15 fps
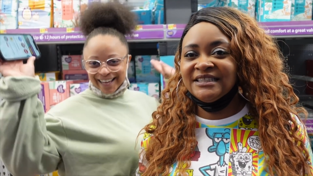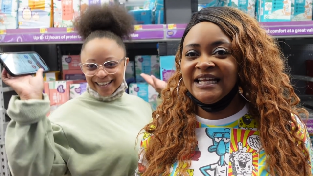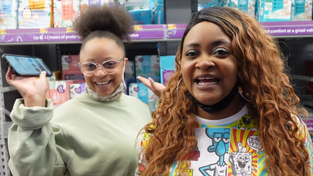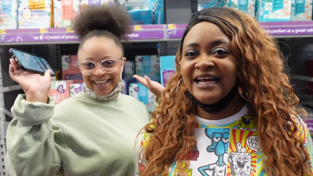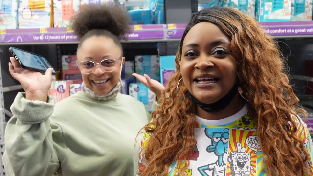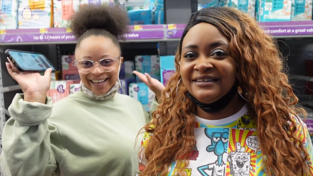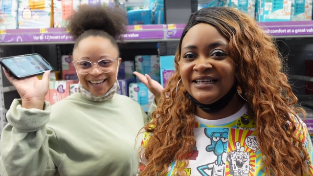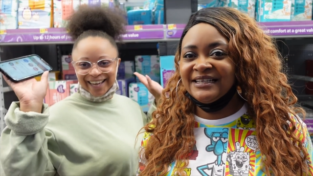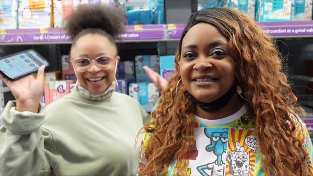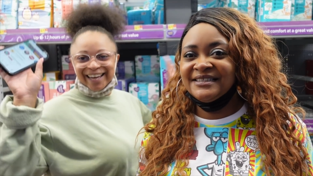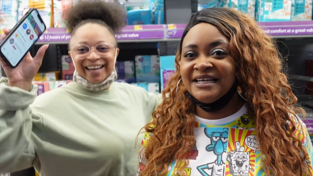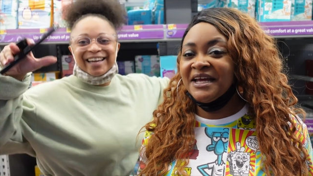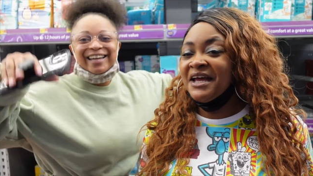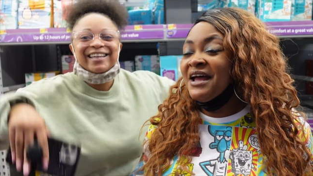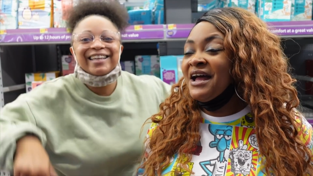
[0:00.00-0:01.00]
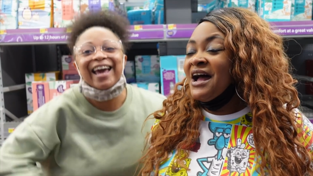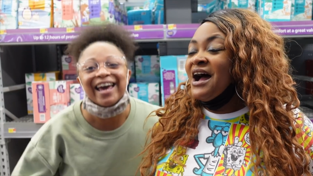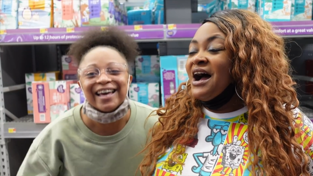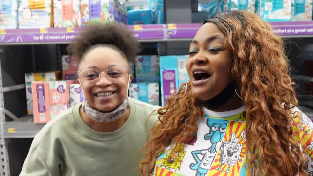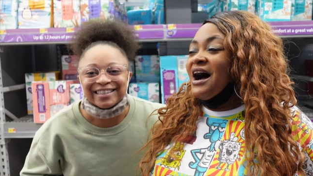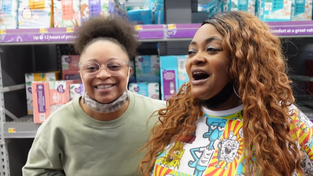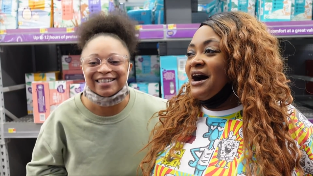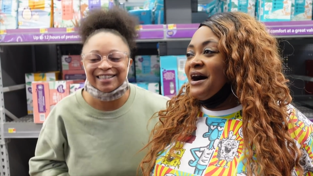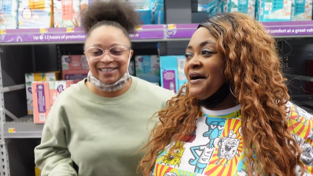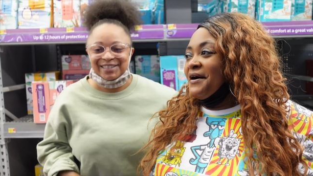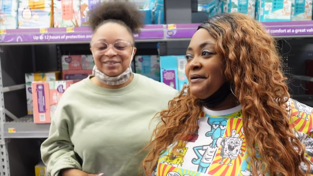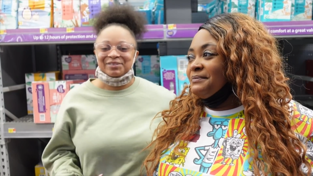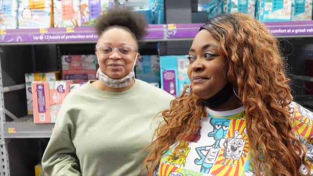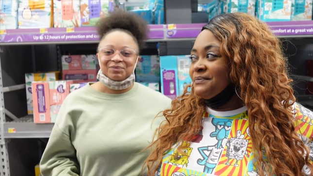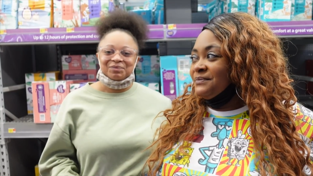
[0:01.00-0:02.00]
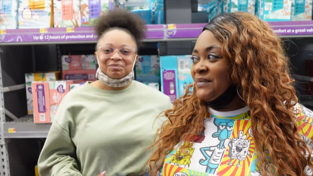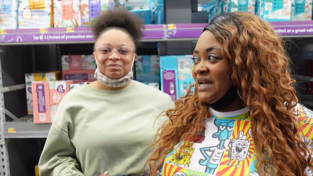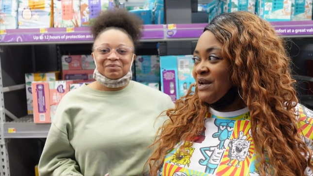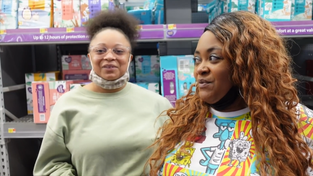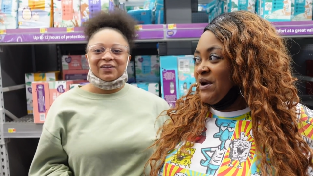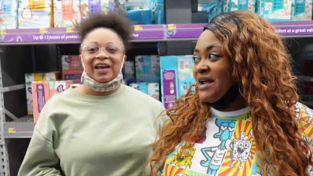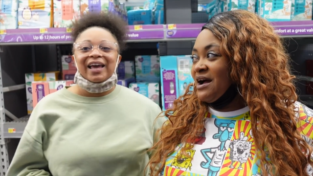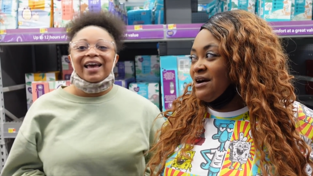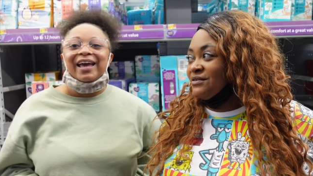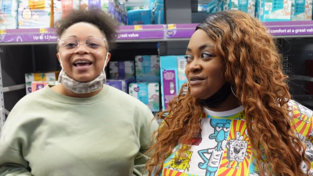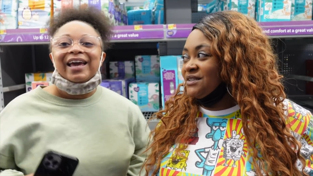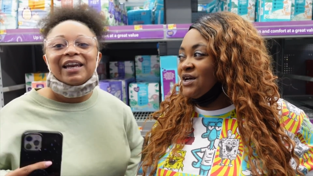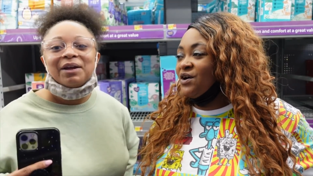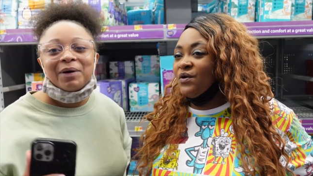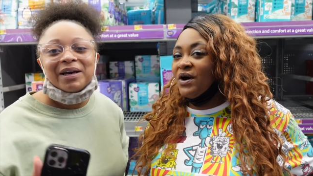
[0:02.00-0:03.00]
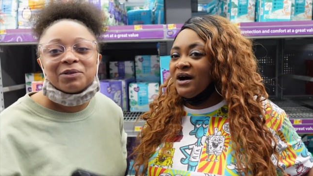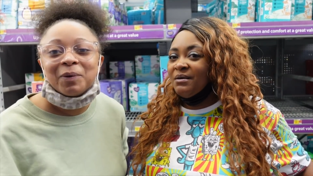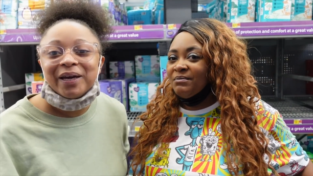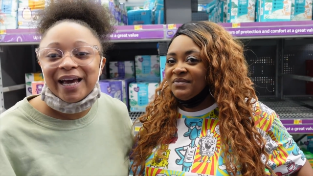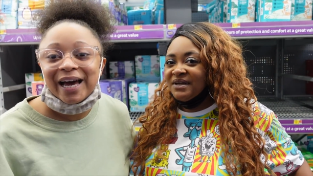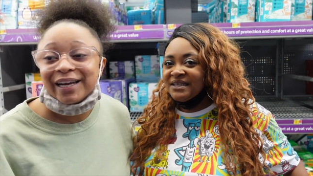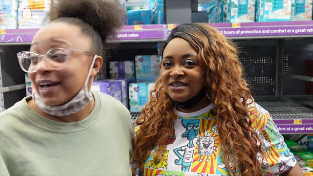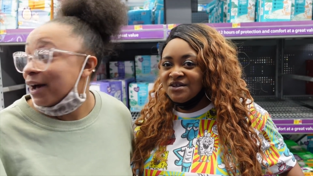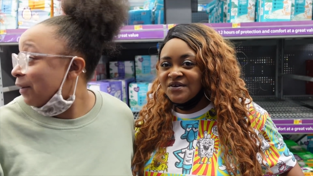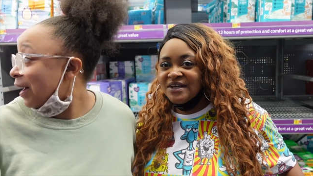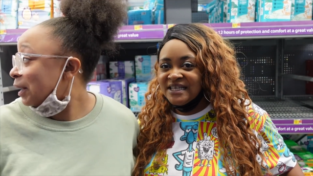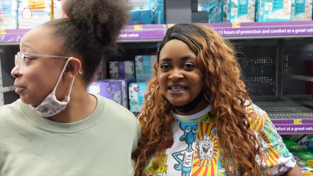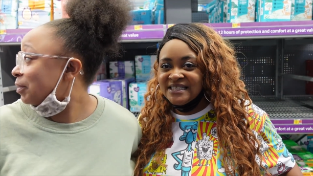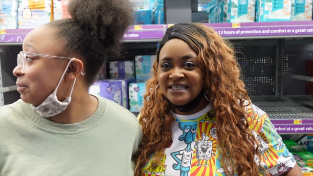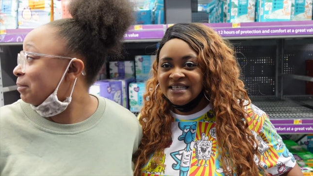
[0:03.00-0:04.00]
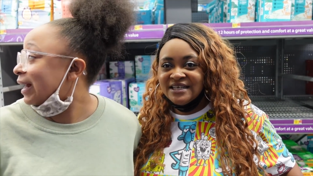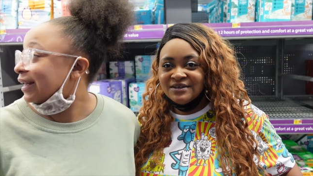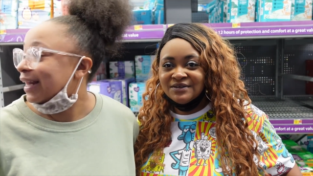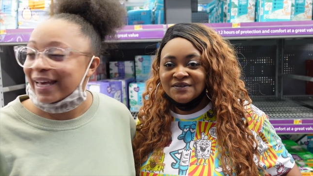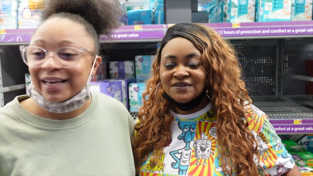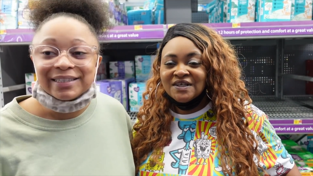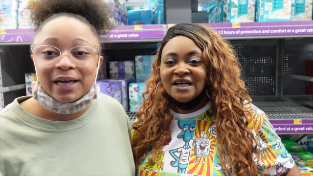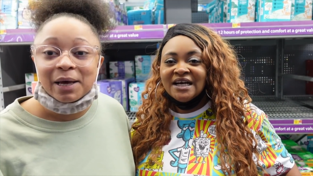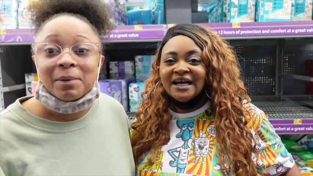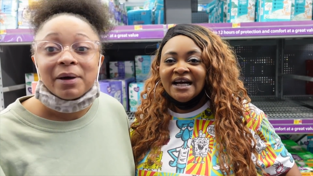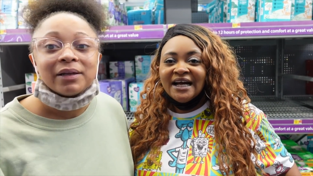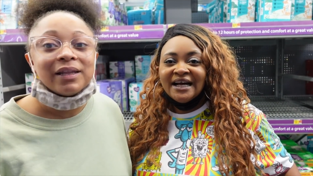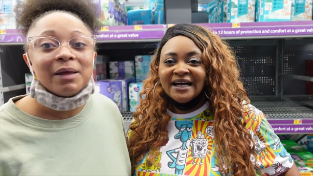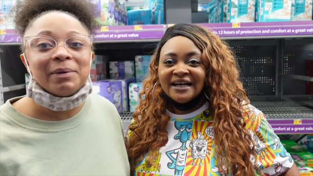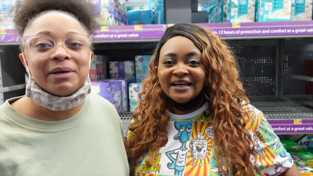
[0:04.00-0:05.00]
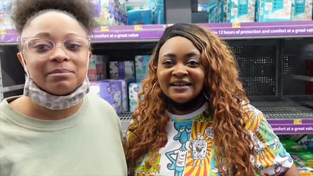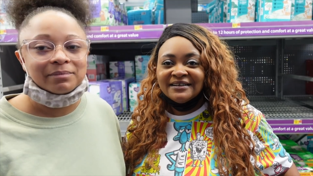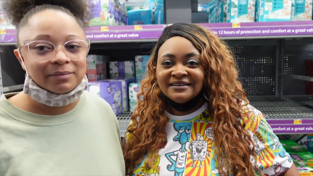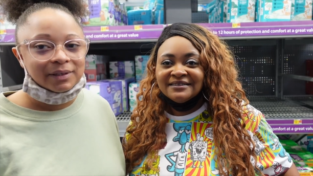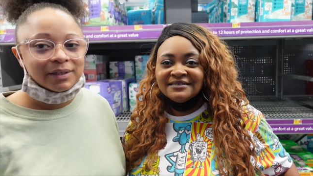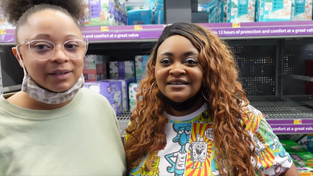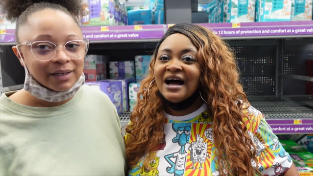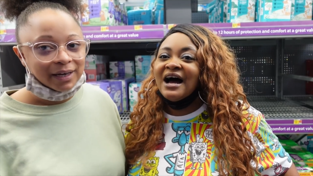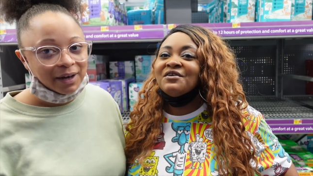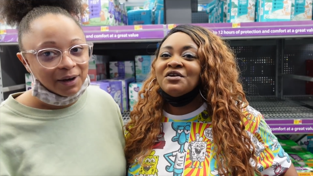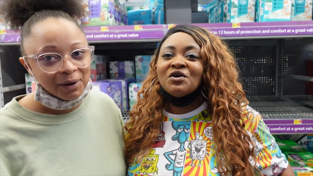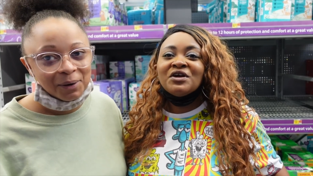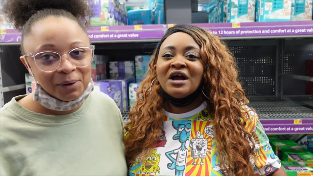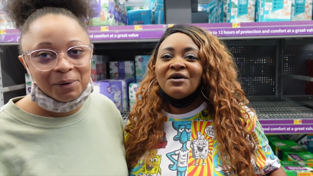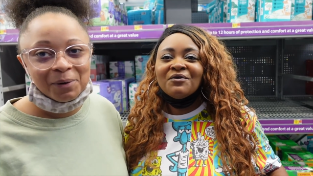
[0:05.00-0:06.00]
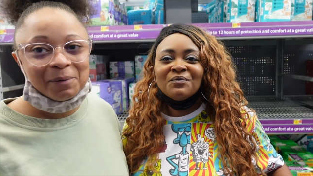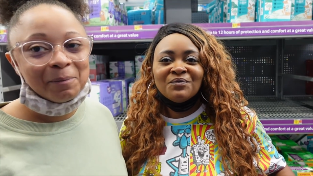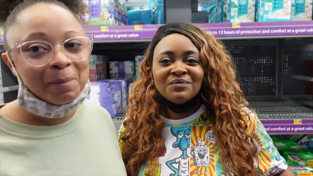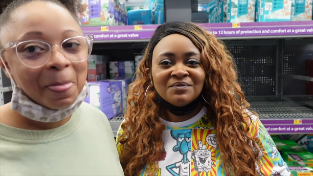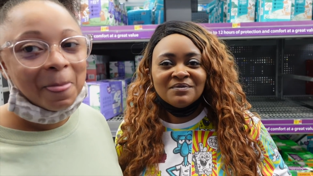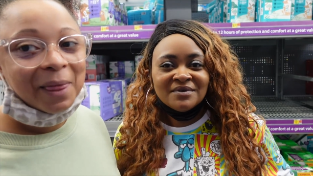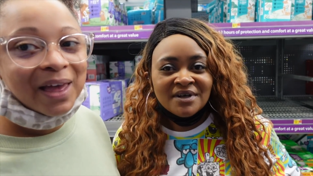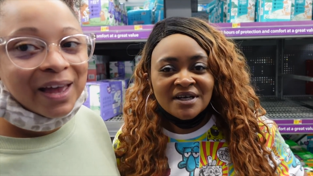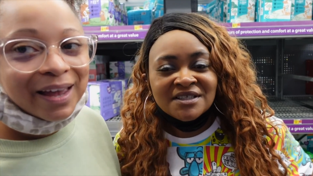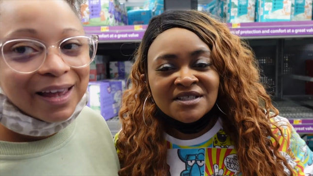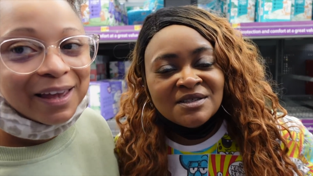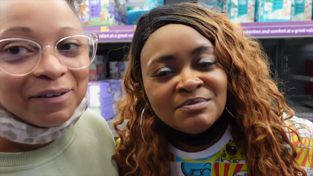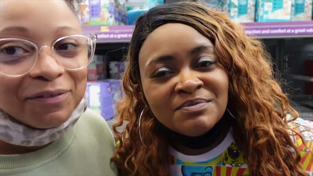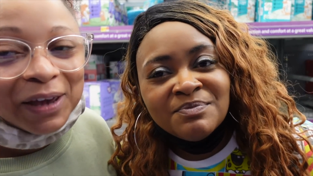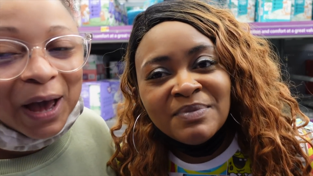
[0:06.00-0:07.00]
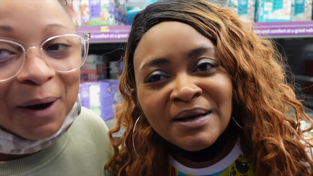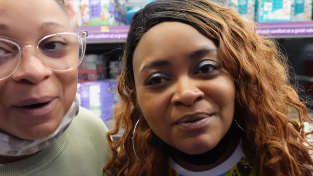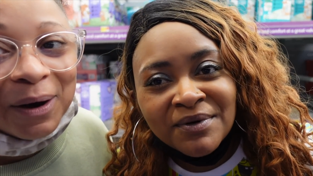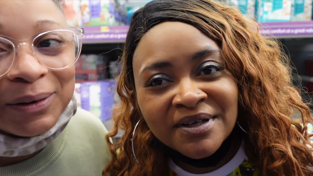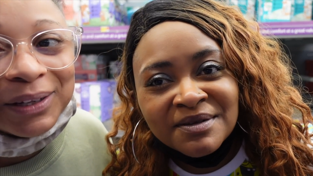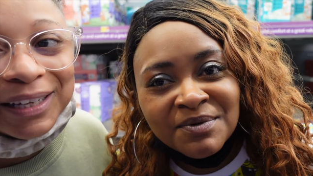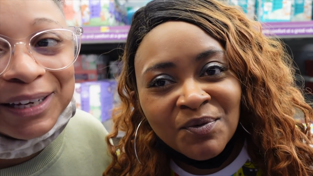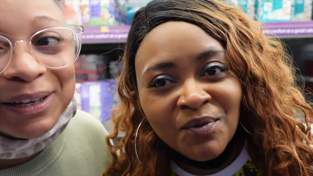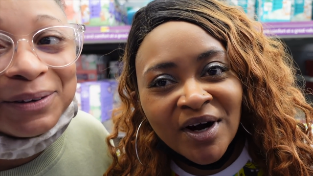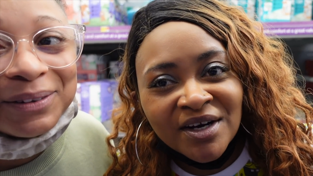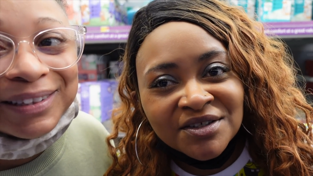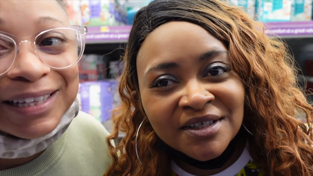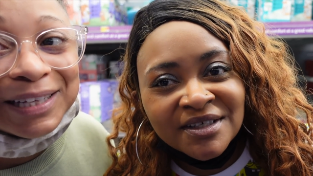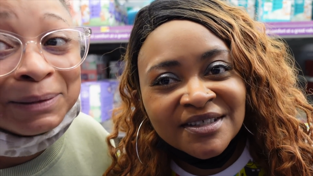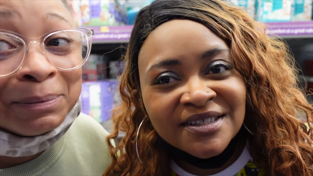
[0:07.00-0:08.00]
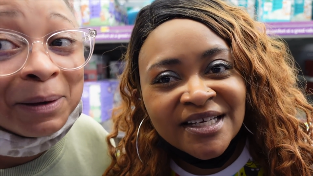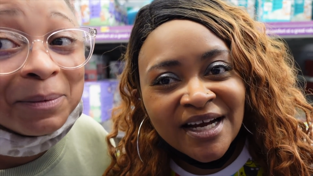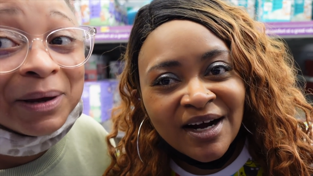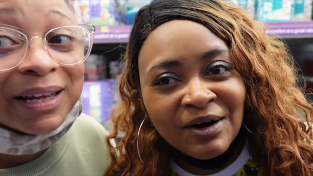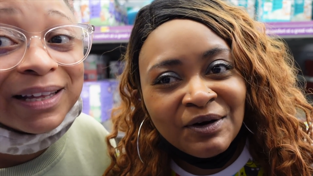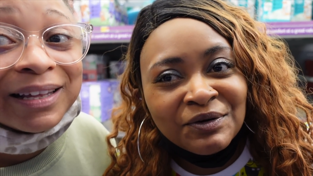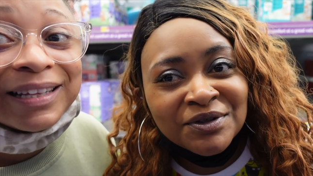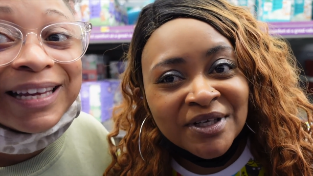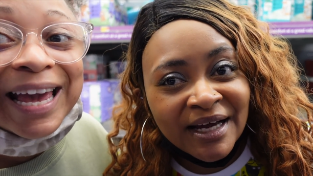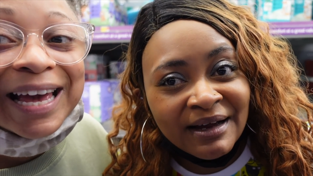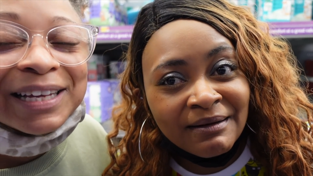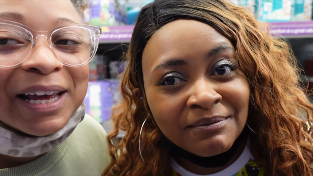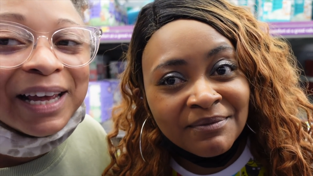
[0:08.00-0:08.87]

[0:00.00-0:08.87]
Speaker 1: today. That's in it. Yes. Um. But anyway, y'all. So, Anyways, um, we gotta go. I didn't put deals. my legs up. Let me. I know. There's these if people that's been watching us the whole time.